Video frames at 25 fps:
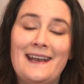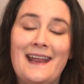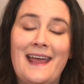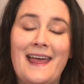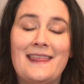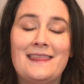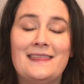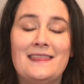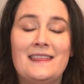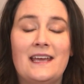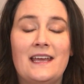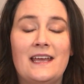
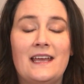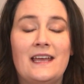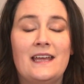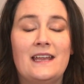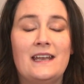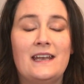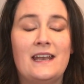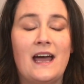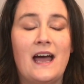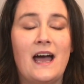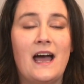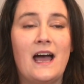and
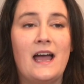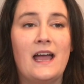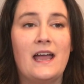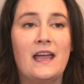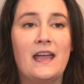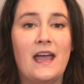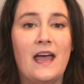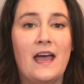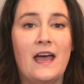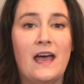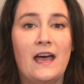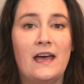then I
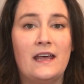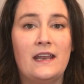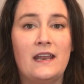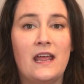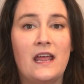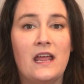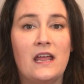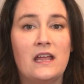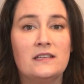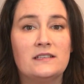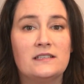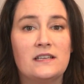had
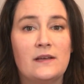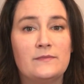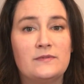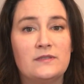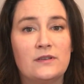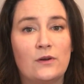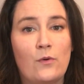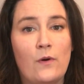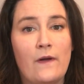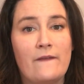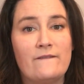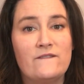a
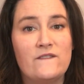subsequent